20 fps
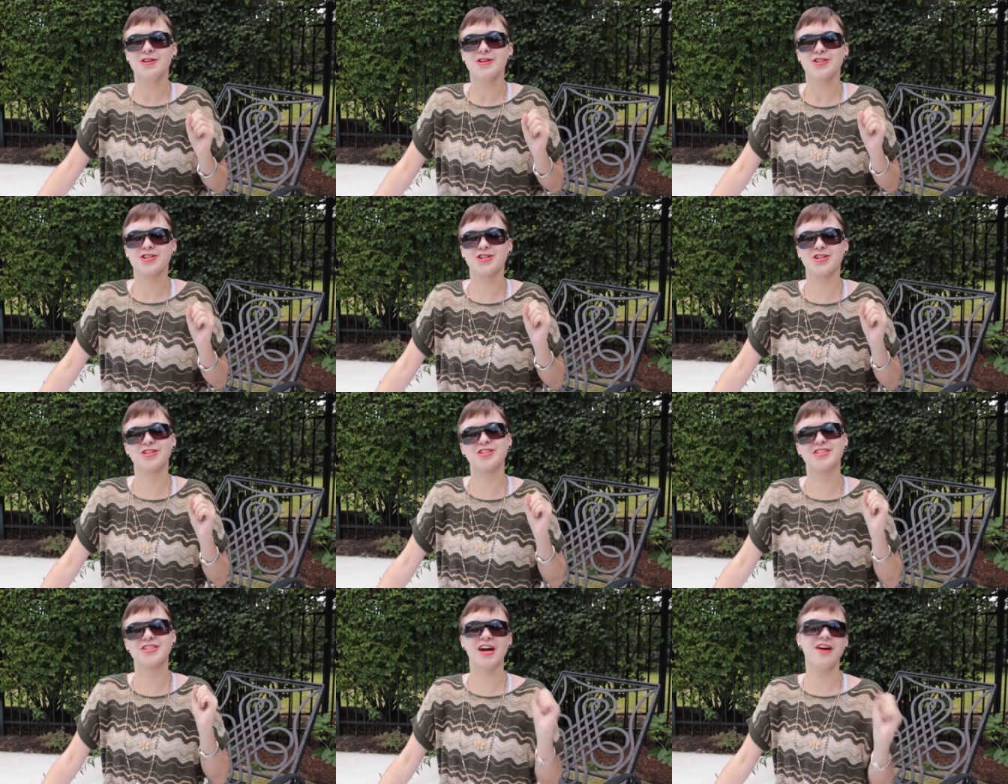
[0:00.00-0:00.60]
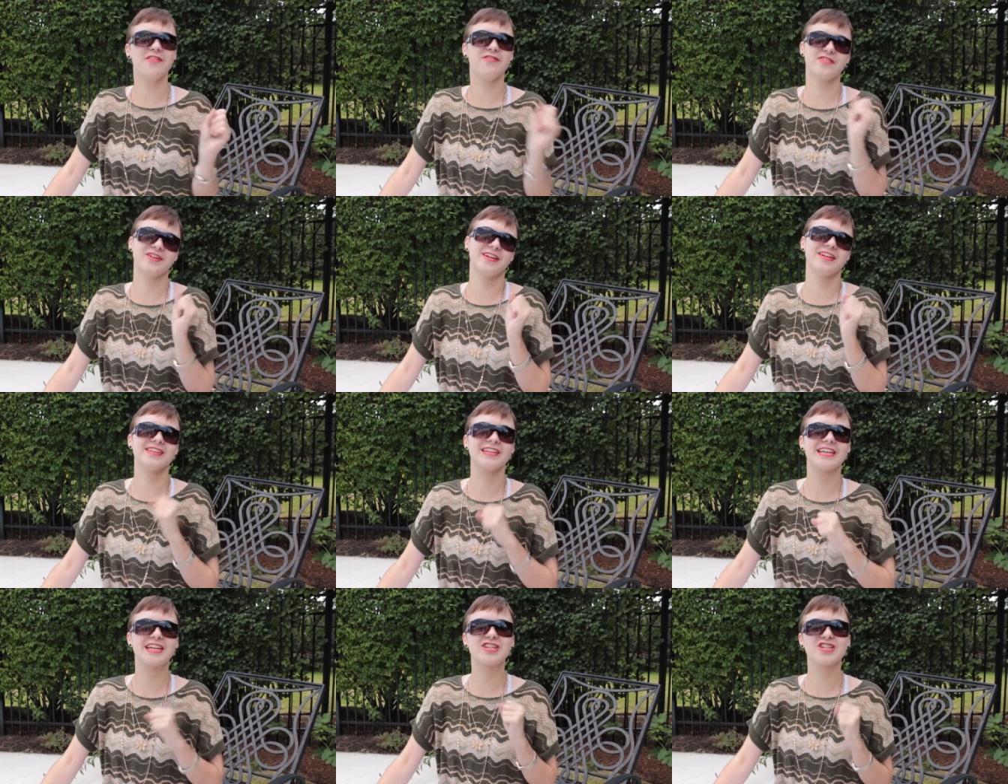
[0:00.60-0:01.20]
should
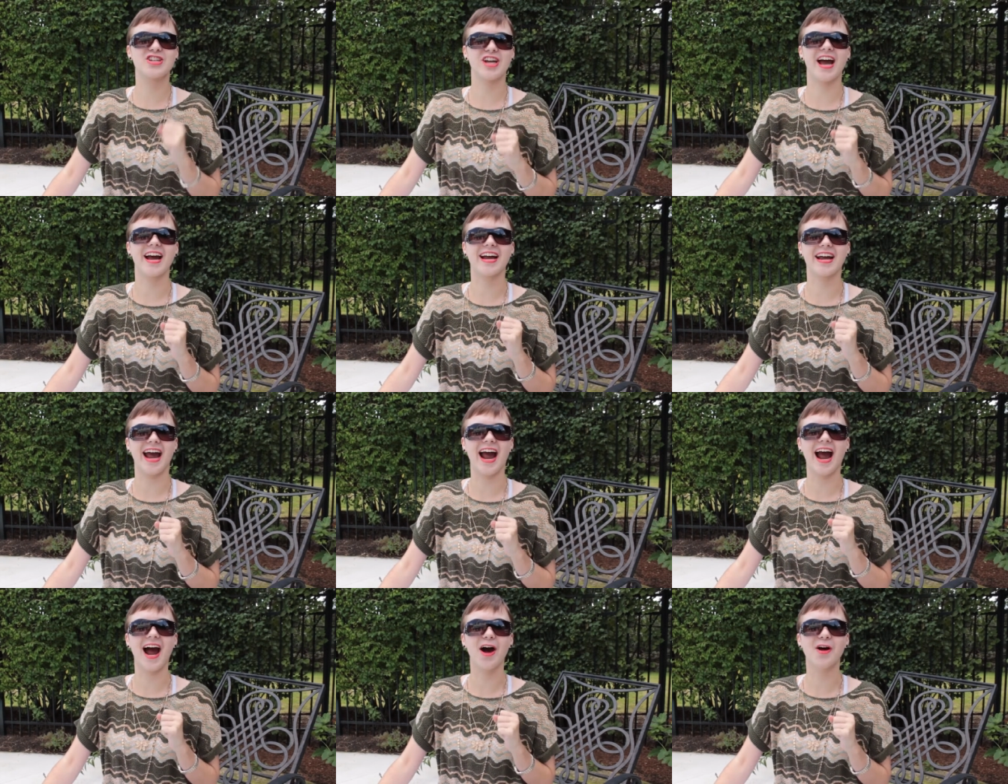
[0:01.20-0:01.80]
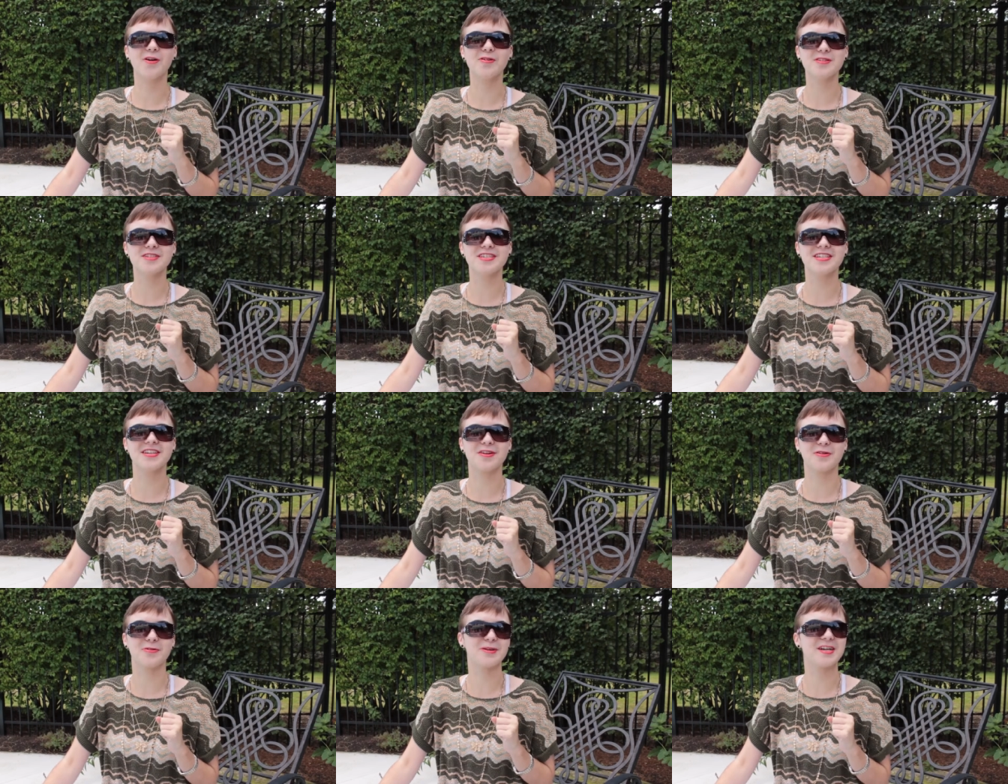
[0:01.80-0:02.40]
definitely check
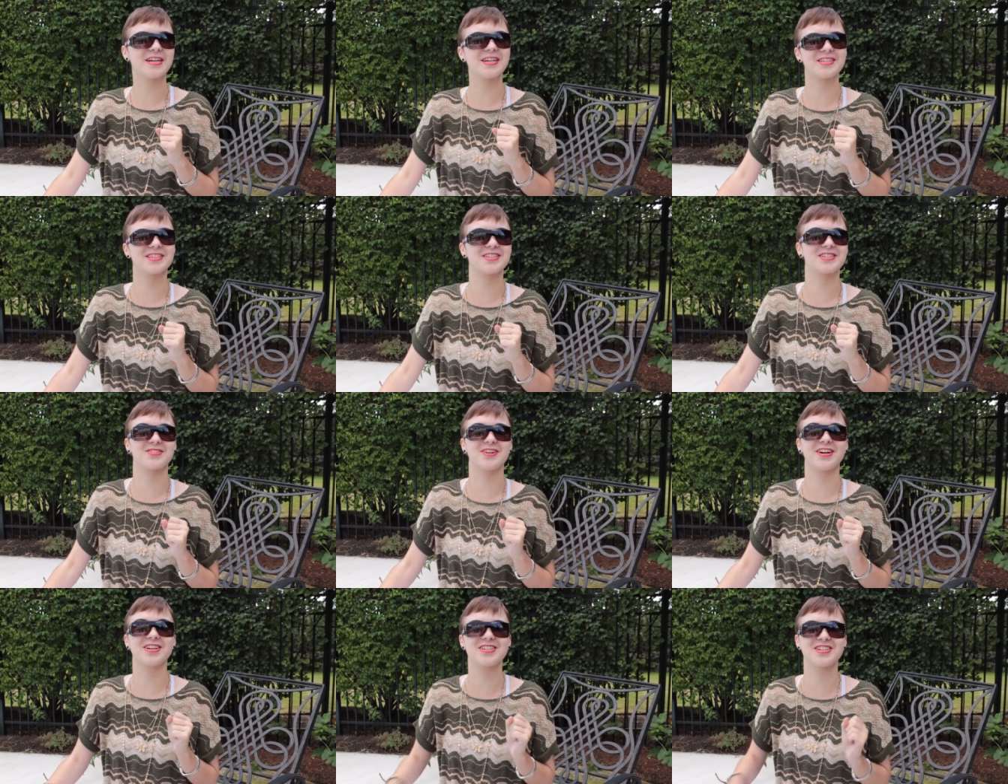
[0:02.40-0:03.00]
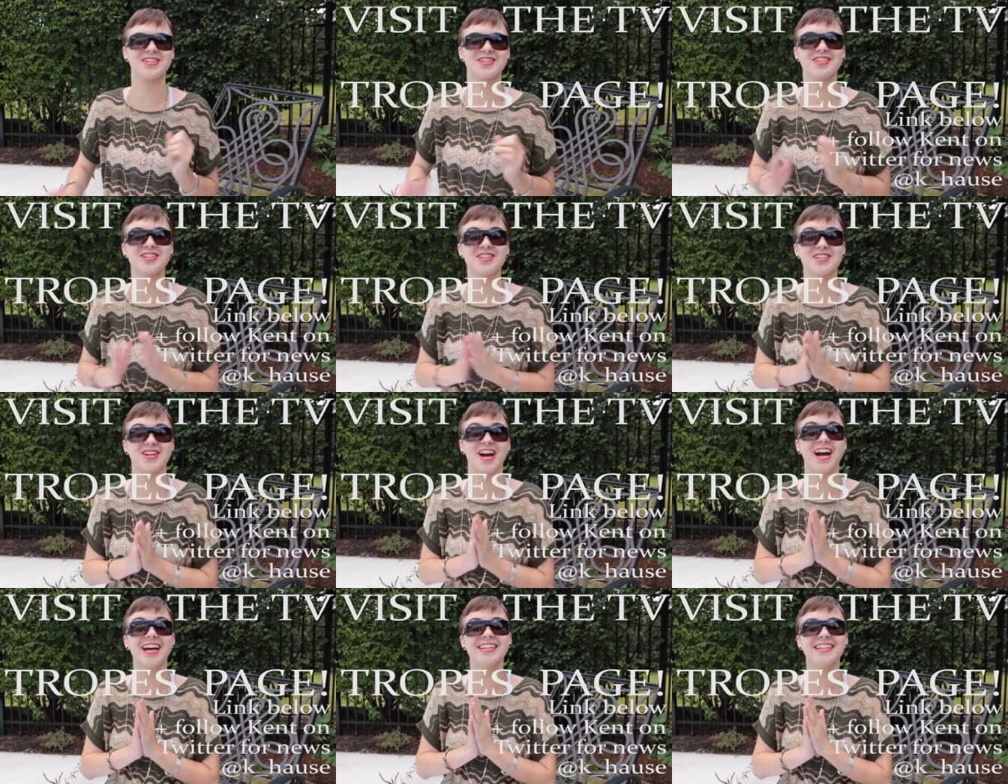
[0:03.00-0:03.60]
out Reconstruction's
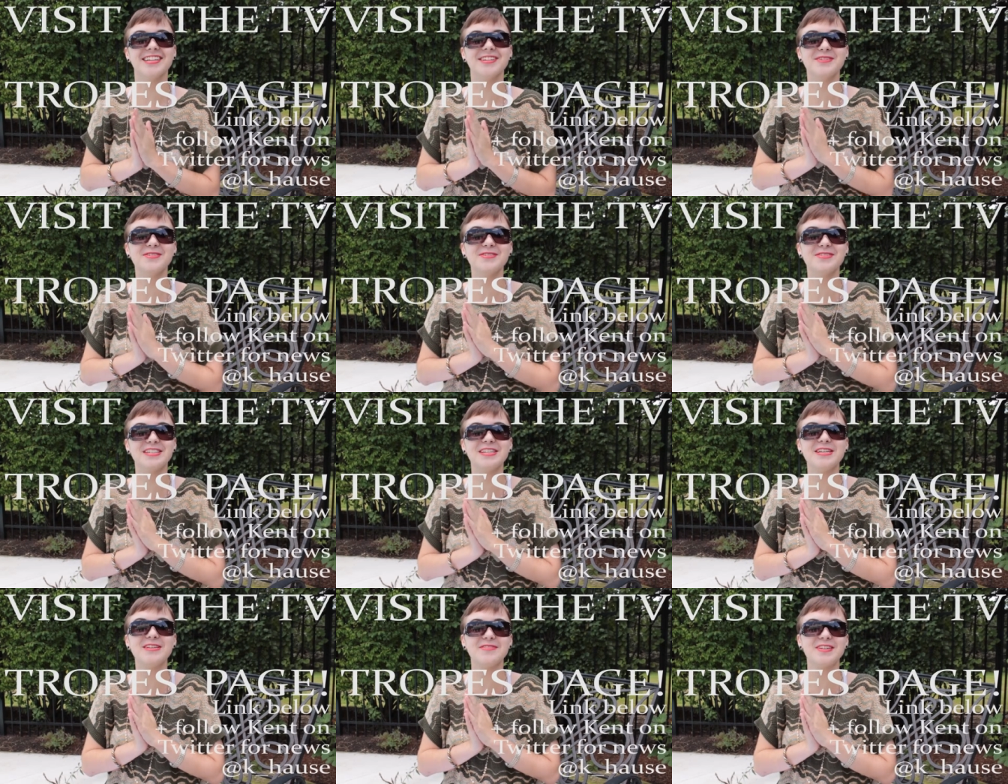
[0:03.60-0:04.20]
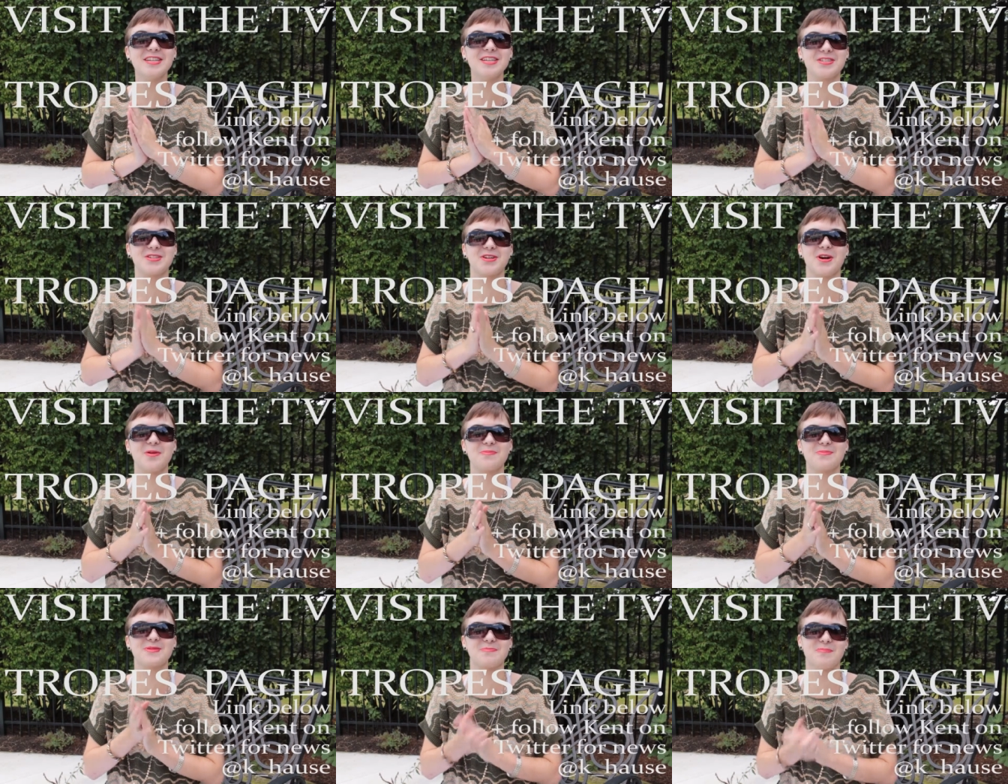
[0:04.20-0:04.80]
shiny new TV
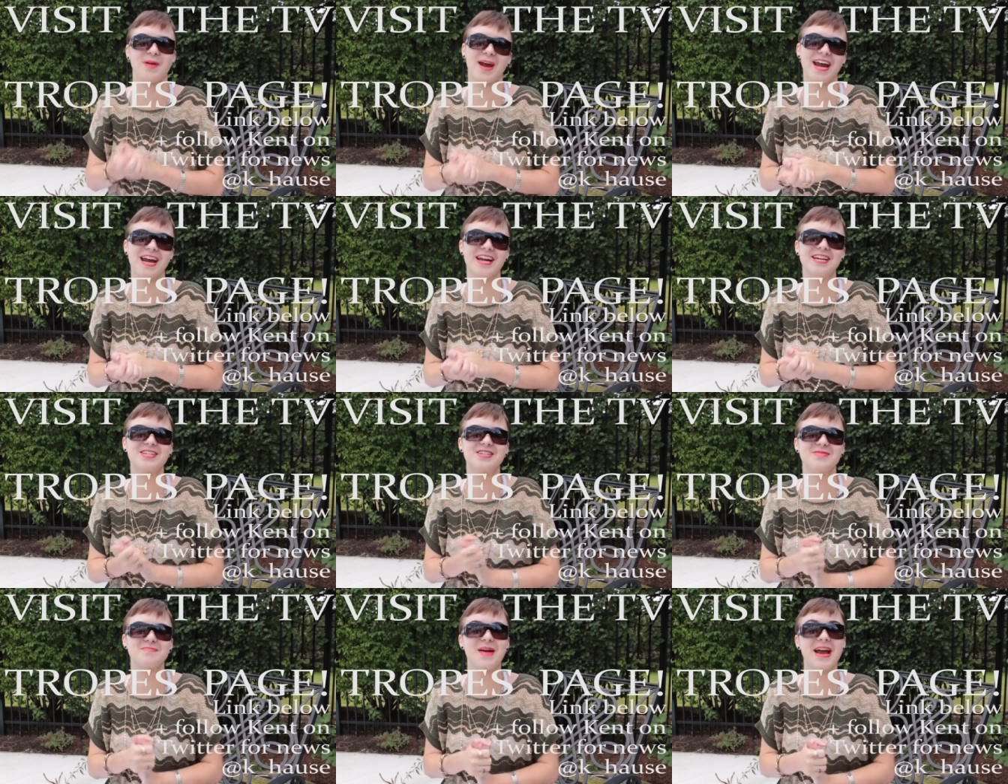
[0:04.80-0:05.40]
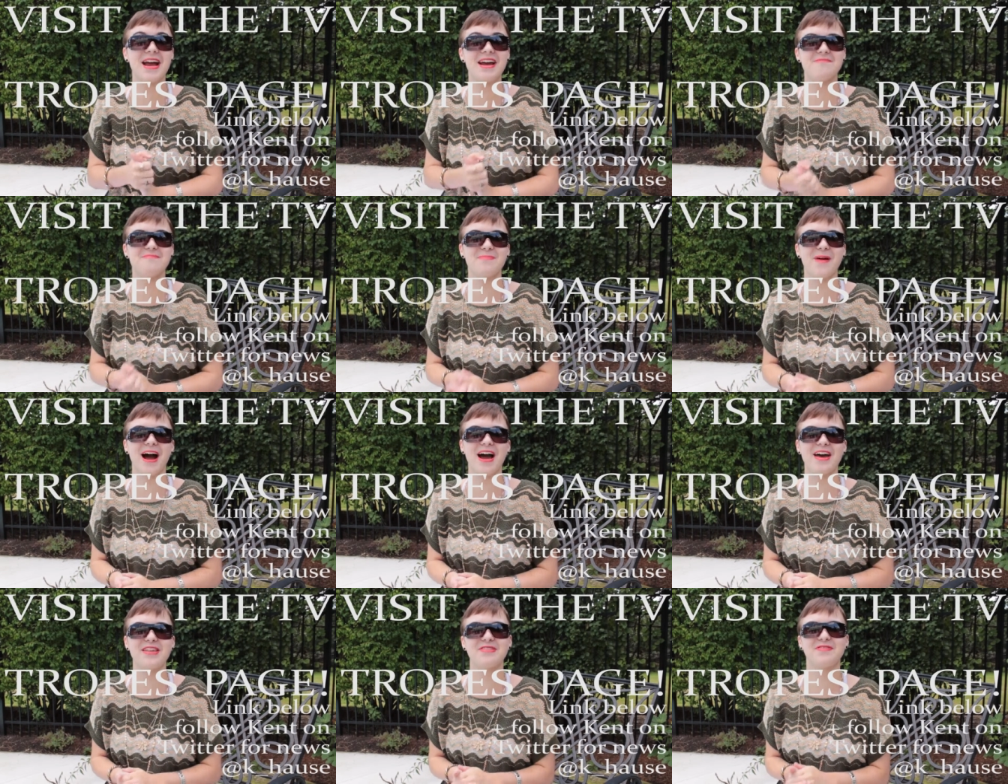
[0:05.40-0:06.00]
tropes page made
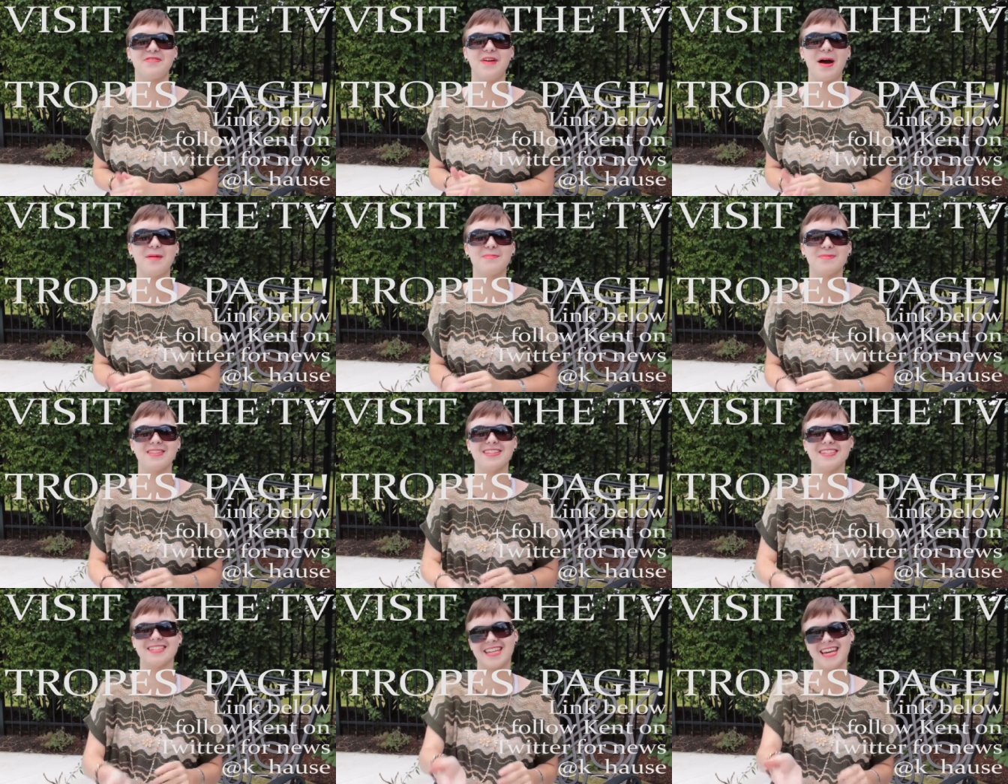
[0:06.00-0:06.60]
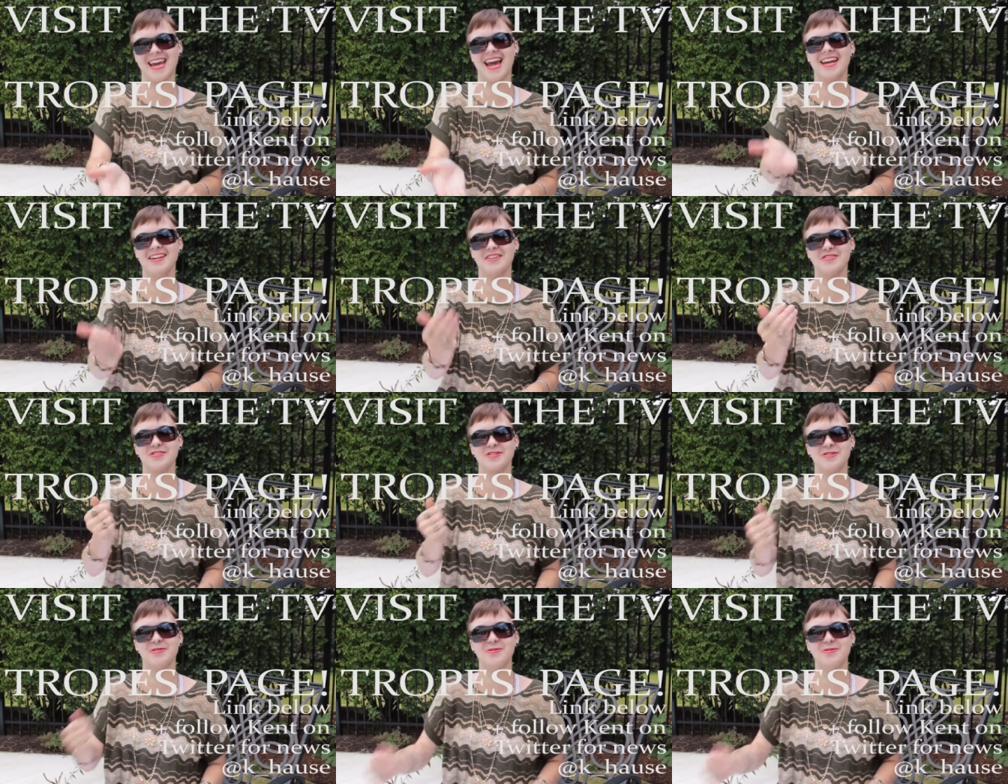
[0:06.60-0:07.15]
by the fabulous Kent,